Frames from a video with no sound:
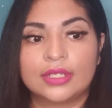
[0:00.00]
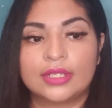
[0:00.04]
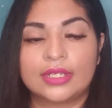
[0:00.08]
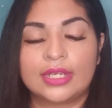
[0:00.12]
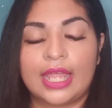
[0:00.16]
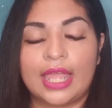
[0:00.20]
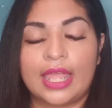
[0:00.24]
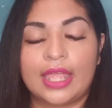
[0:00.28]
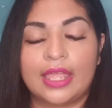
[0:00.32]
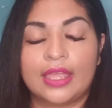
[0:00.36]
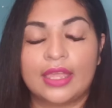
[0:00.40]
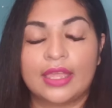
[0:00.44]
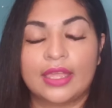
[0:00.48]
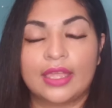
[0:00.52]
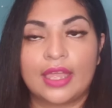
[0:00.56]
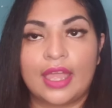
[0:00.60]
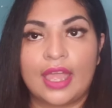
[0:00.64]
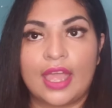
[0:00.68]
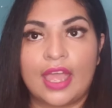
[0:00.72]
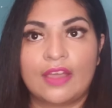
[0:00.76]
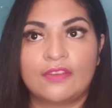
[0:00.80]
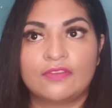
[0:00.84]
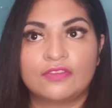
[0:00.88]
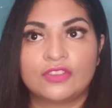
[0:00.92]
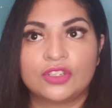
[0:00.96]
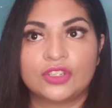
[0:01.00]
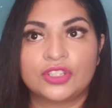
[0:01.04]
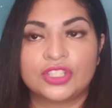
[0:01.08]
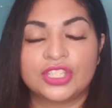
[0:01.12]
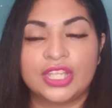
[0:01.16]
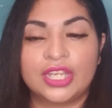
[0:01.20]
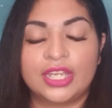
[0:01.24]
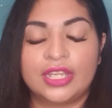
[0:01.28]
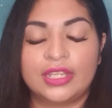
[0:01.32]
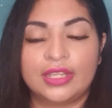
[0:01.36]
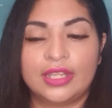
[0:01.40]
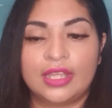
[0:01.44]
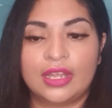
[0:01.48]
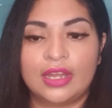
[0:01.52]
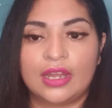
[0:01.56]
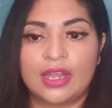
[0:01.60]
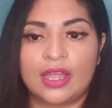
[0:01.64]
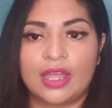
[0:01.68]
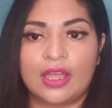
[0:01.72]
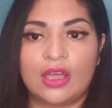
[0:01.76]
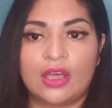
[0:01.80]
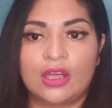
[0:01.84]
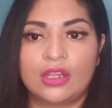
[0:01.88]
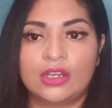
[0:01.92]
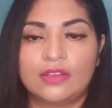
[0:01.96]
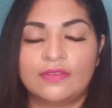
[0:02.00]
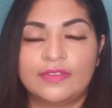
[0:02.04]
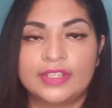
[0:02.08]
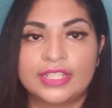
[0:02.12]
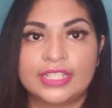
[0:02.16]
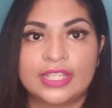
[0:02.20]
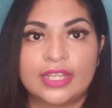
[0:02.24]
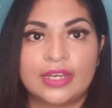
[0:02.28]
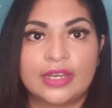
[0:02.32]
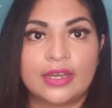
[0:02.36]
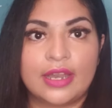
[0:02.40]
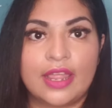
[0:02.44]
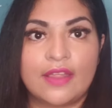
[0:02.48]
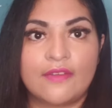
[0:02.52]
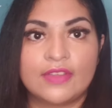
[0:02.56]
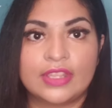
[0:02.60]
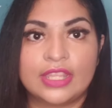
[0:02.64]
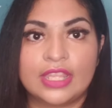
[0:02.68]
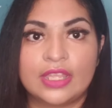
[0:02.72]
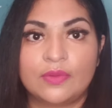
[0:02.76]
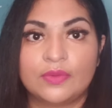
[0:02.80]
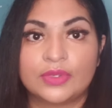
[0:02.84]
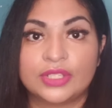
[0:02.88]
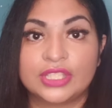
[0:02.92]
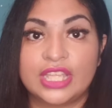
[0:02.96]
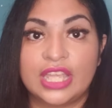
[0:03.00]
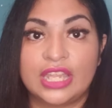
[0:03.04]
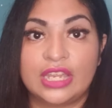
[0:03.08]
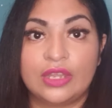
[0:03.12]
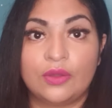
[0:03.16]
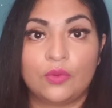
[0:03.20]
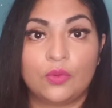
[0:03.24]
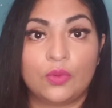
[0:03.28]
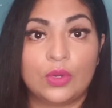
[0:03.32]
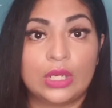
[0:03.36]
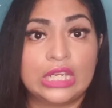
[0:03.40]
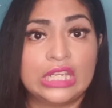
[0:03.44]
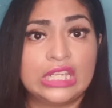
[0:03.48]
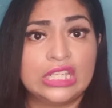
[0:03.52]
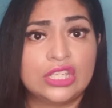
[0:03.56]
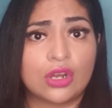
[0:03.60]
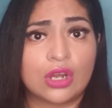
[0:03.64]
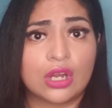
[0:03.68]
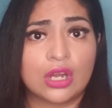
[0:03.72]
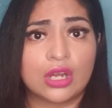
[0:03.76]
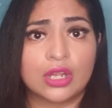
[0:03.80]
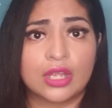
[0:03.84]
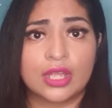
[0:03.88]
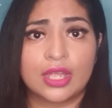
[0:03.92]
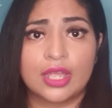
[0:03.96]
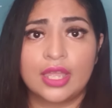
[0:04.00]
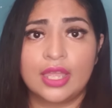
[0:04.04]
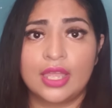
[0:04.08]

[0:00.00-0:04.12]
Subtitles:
Like, after sitting there, all of a sudden everything was getting really dark